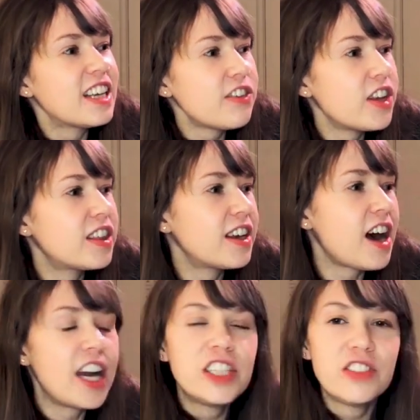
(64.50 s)
give it the
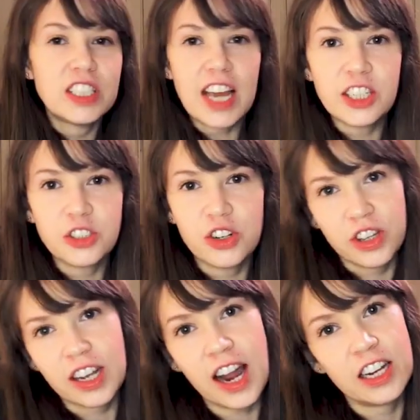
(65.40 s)
kind of attention or
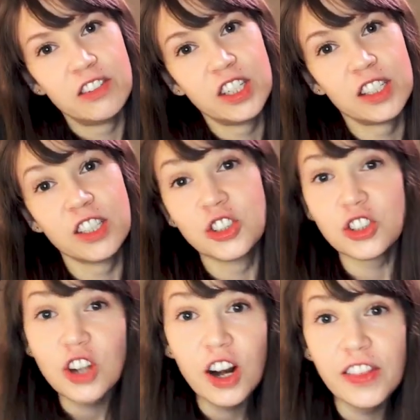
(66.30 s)
the kind of
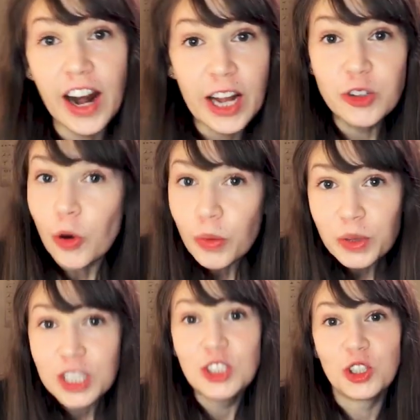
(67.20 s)
concern that I
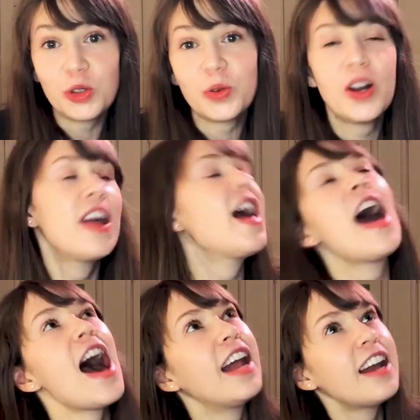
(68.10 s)
normally do,
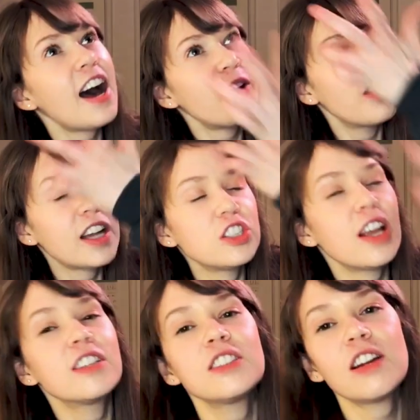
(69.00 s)
and how that
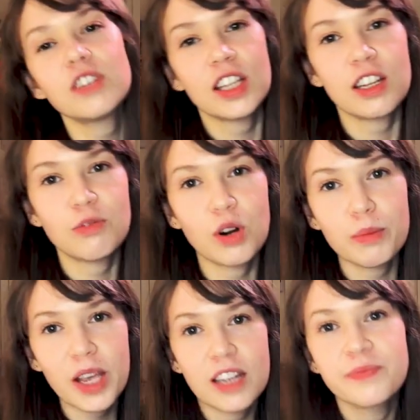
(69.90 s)
changed everything for
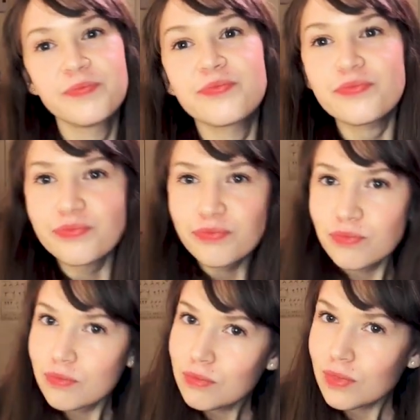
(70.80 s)
me.
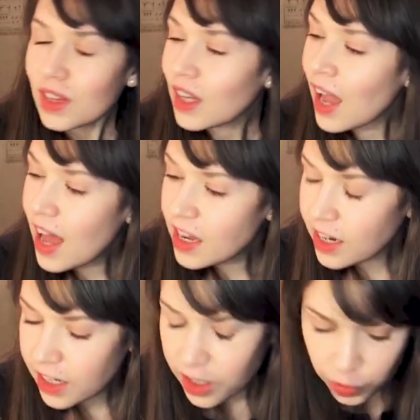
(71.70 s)
And I
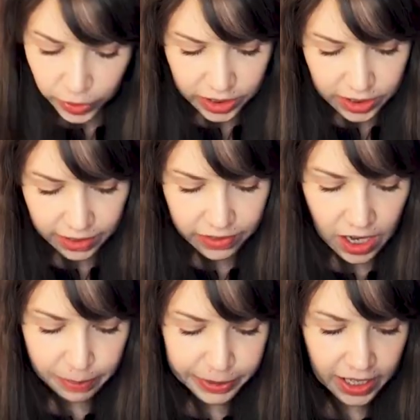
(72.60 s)
kind of wanted to give an
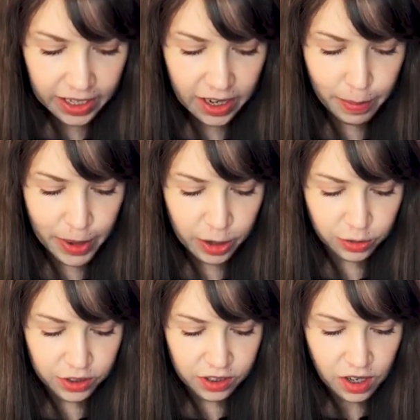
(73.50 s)
update
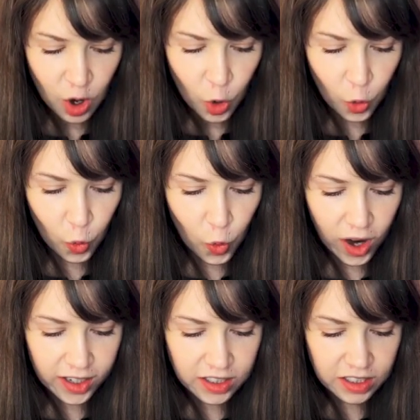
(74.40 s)
about
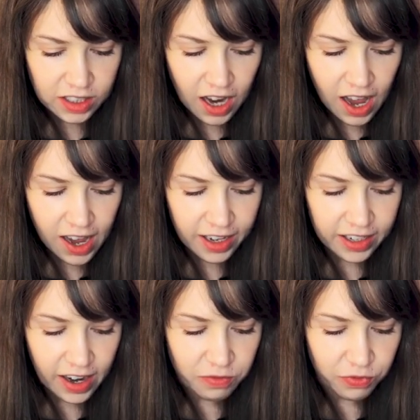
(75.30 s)
what I
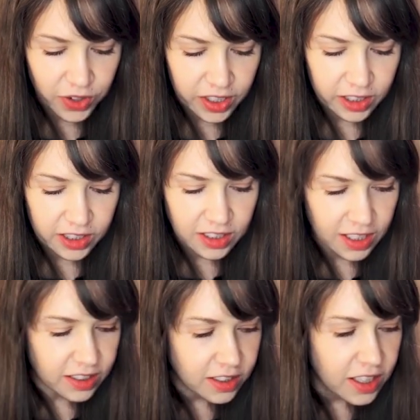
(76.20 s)
am feeling
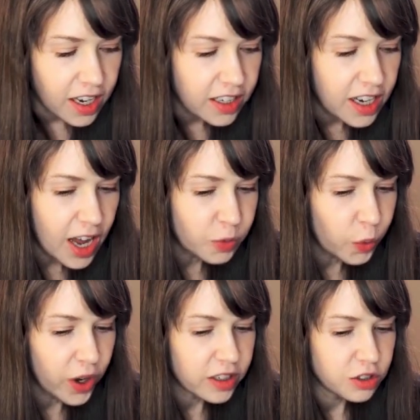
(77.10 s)
since then and
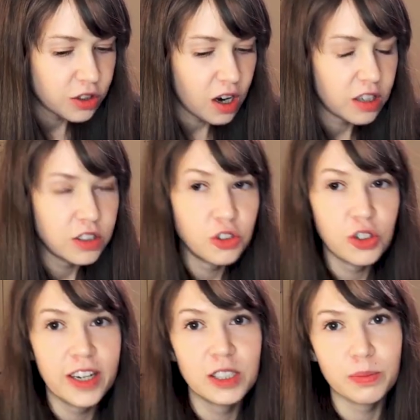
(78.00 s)
what is starting to
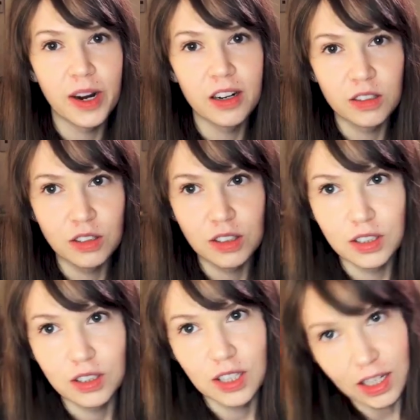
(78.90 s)
transpire
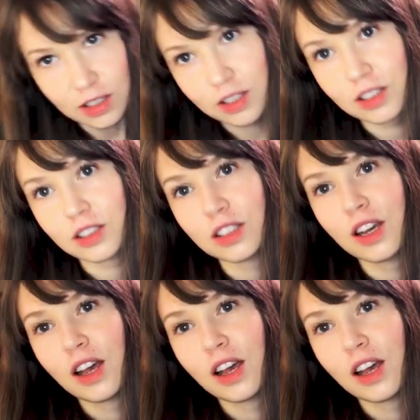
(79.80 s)
since